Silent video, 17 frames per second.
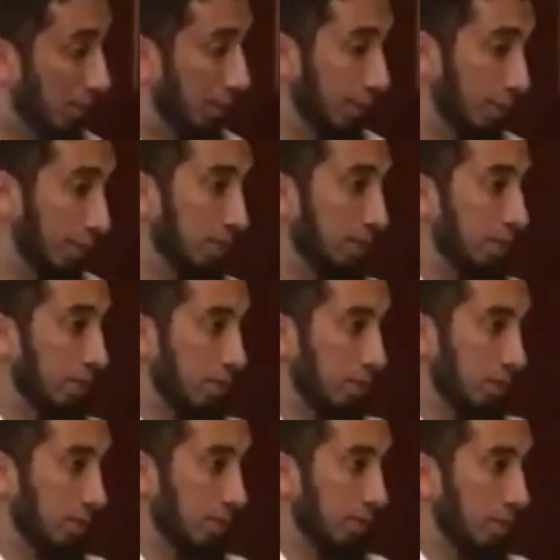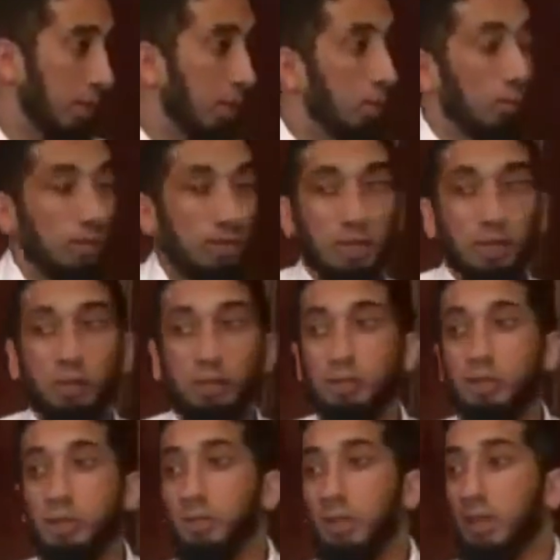learn their religion, where they learn
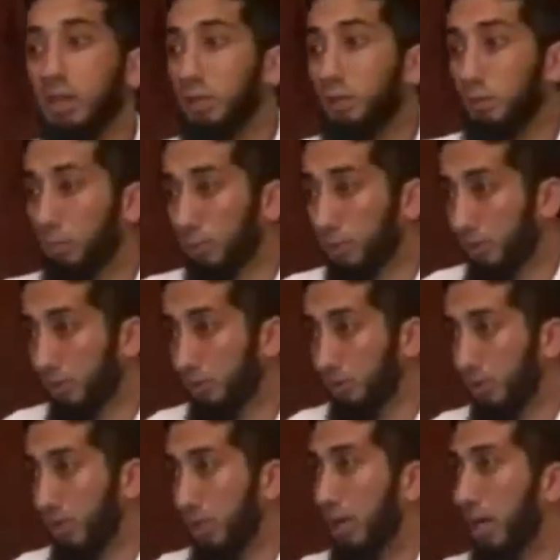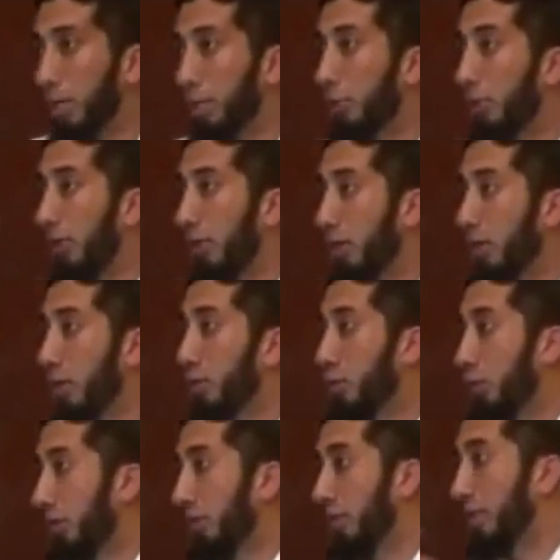to meet other Muslims and create a
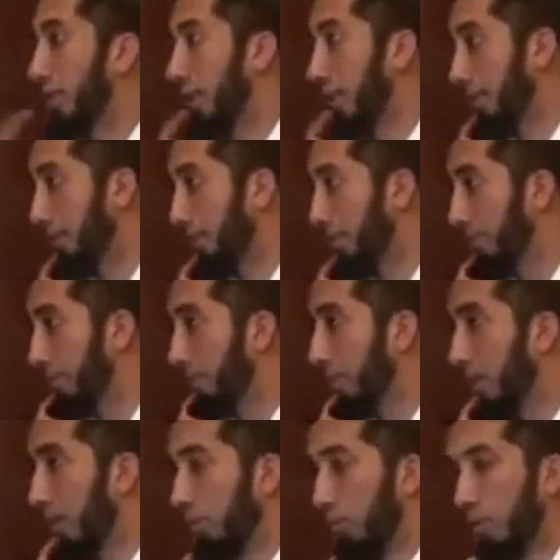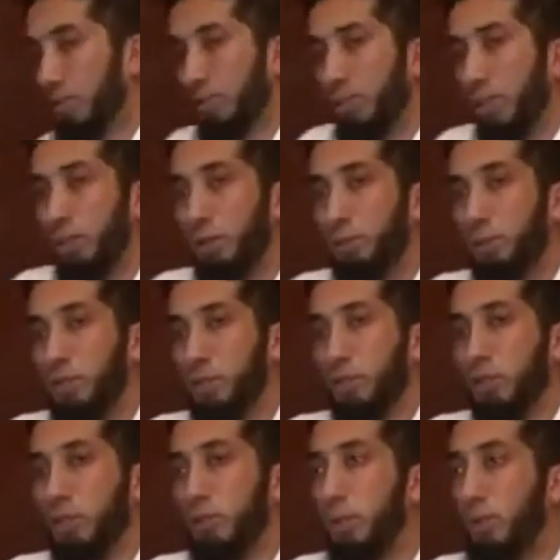culture of Islam. What's the other place you're
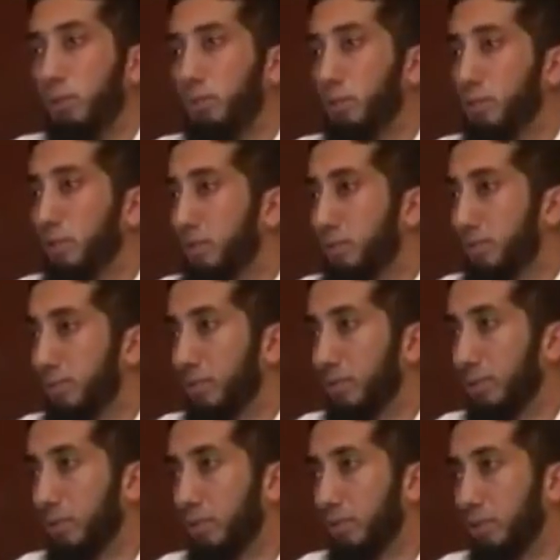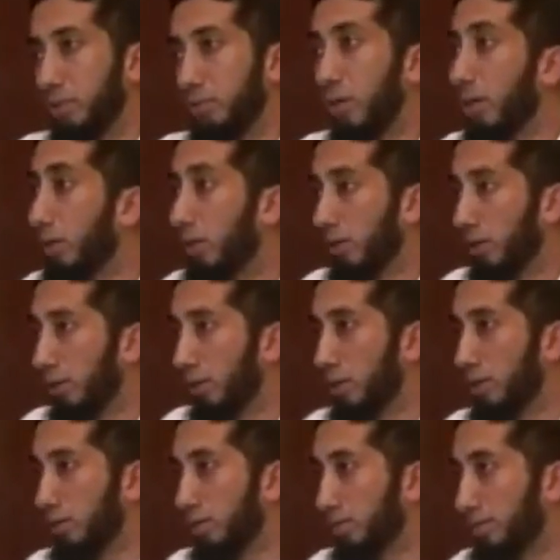going to meet Muslims regularly?
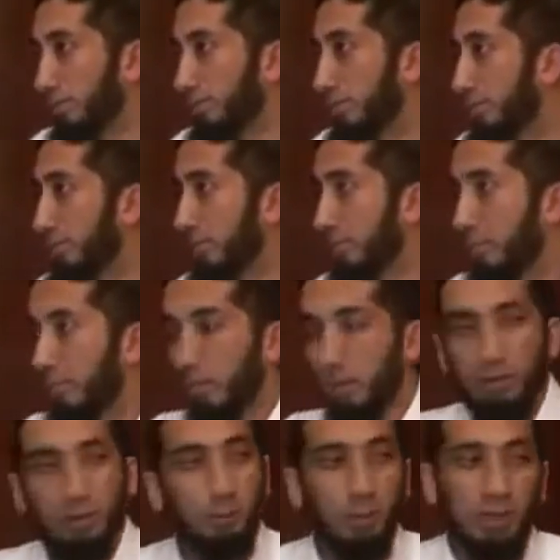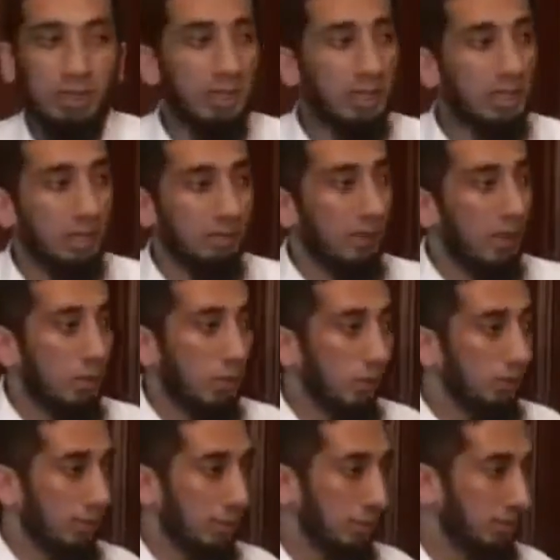The weekly convention
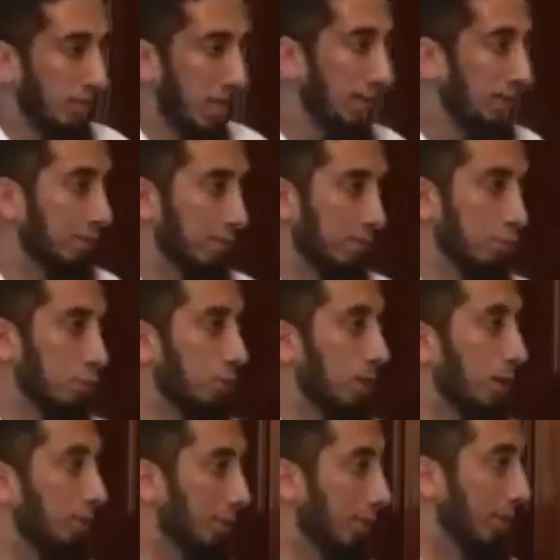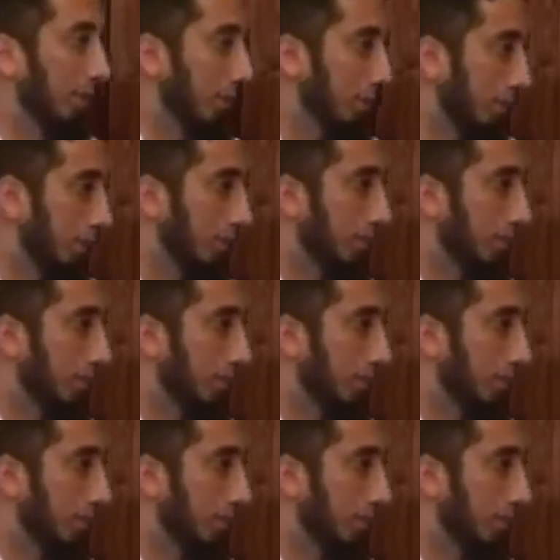Muslims have is the Jum'ah prayer.